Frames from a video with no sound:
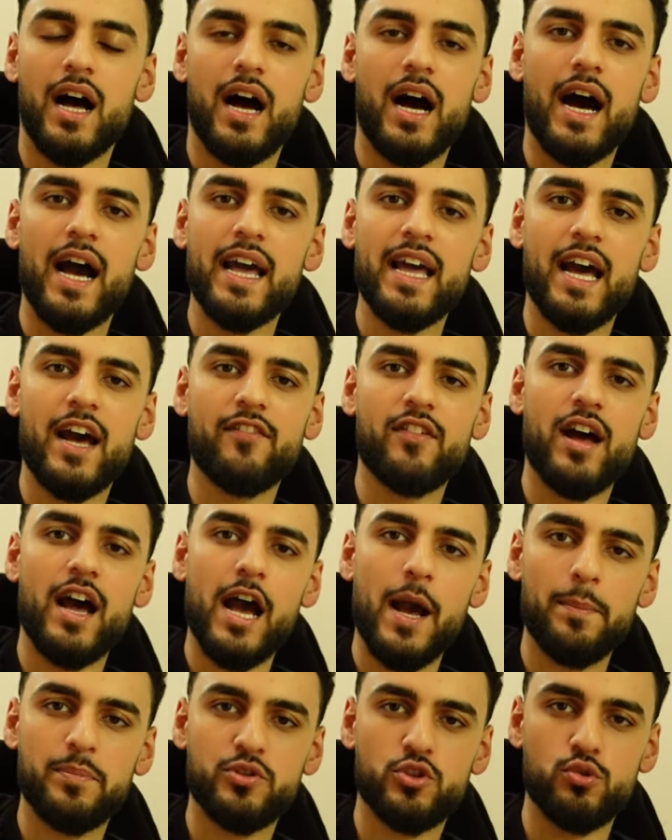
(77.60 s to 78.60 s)
I have
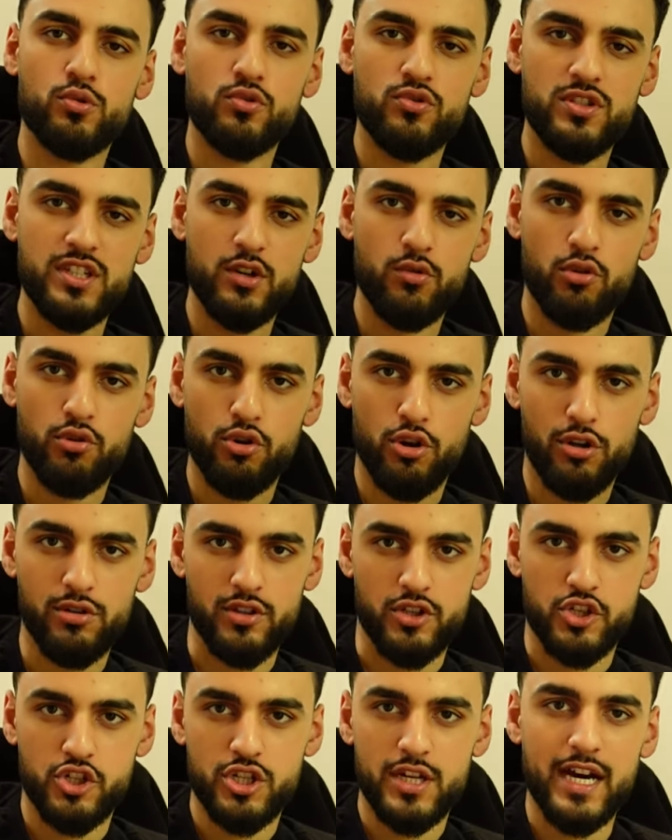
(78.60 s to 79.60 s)
absolute zero
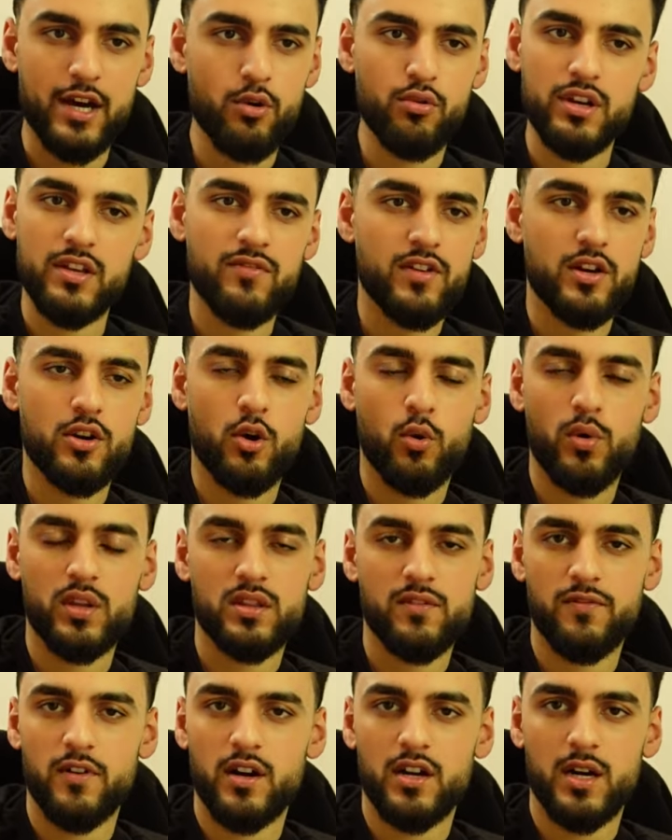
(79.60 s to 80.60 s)
knowledge. I don't even know
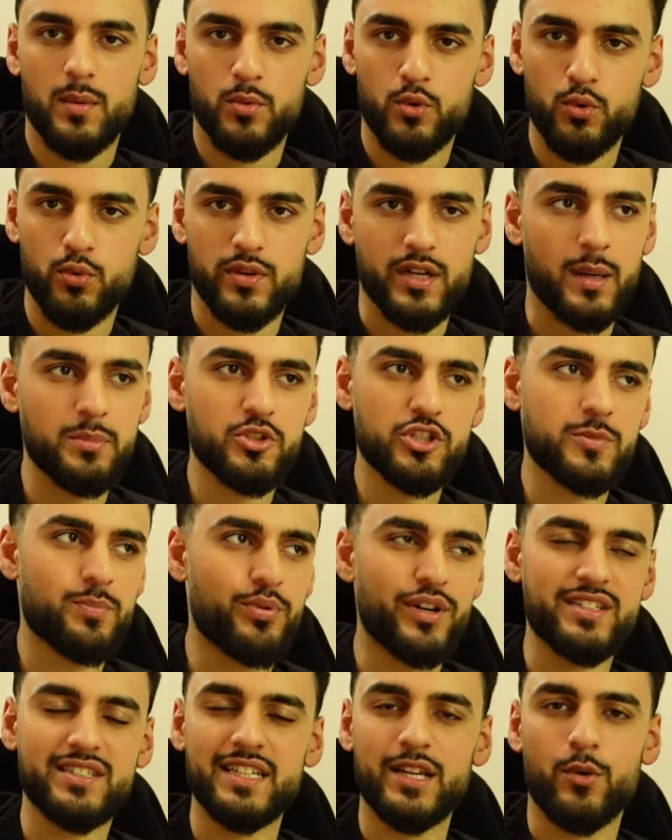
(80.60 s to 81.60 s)
what the fuck I'm doing. I'm just
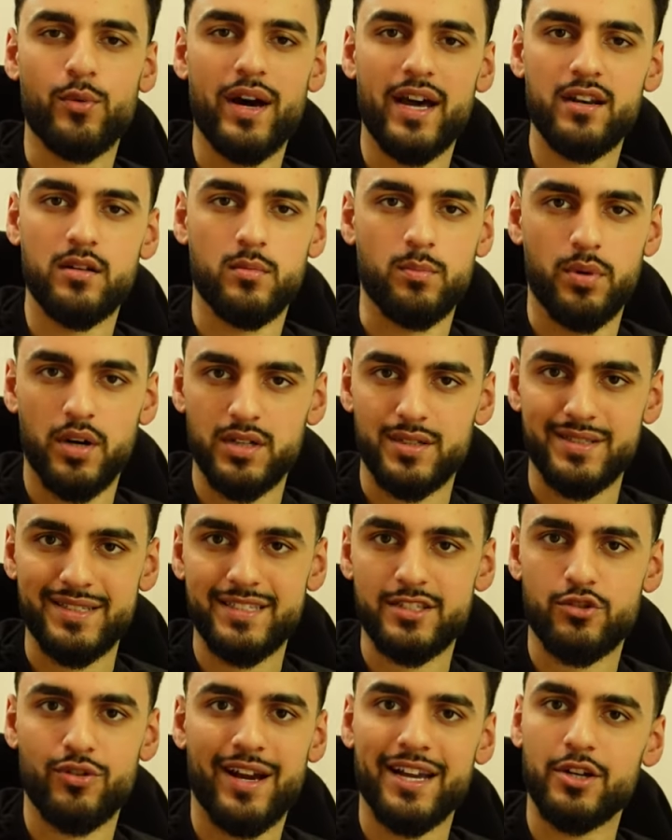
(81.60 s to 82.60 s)
pressing random
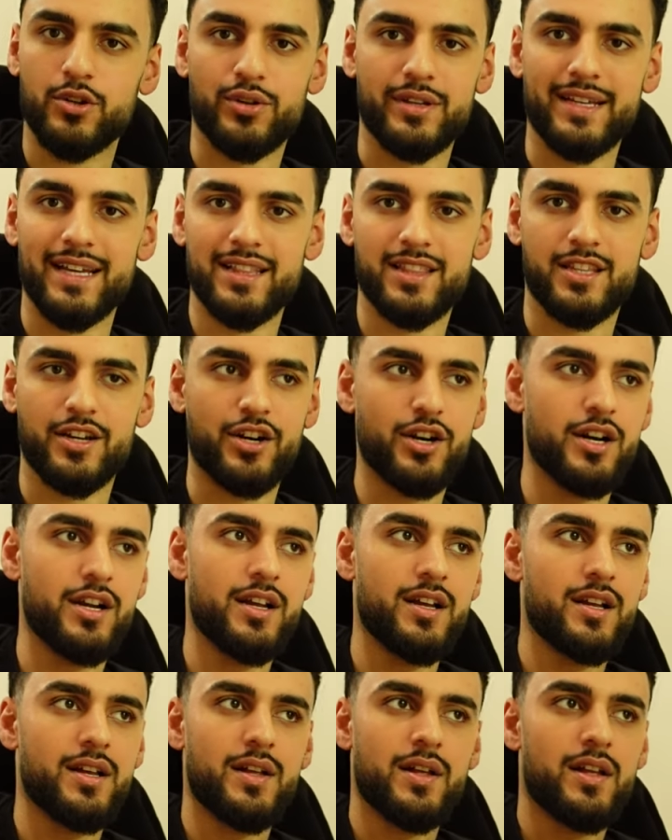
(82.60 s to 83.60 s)
buttons, trying to get there
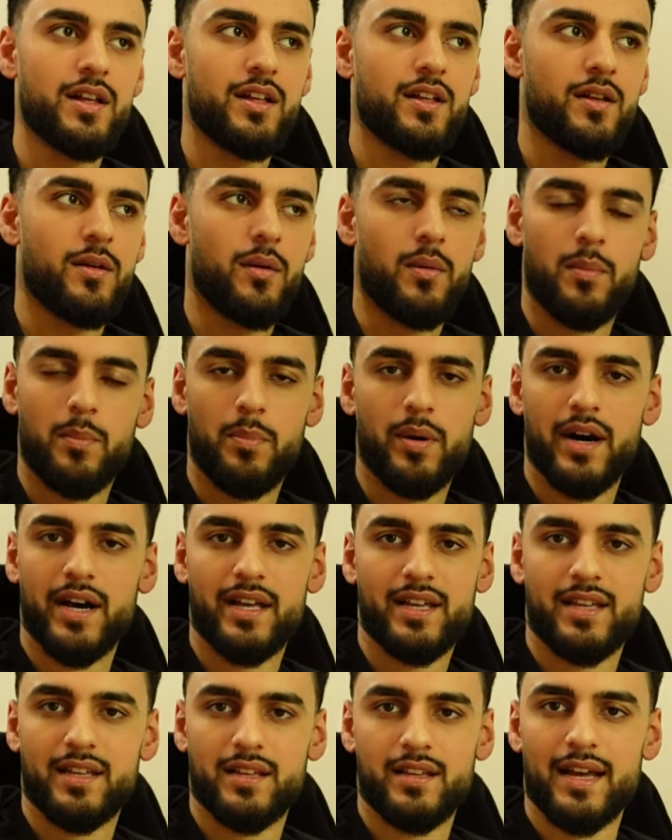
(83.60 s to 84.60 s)

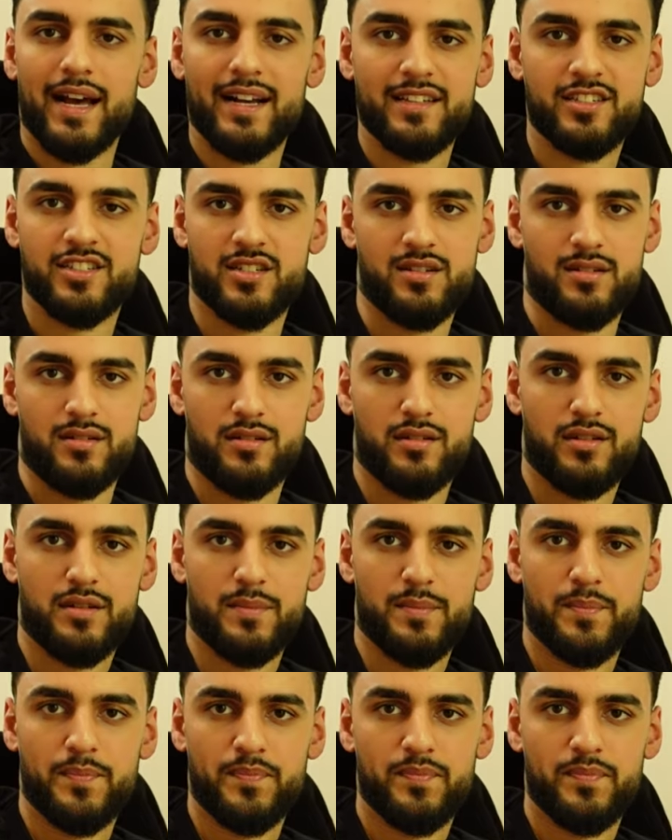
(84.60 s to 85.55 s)
by accident.